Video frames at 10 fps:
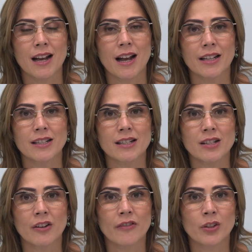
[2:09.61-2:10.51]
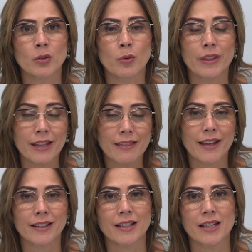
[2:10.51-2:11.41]
I discovered within
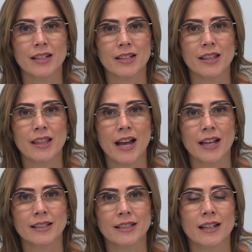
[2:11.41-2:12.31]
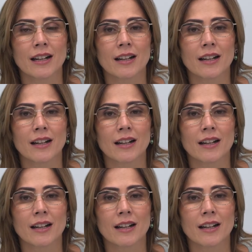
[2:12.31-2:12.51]
that year that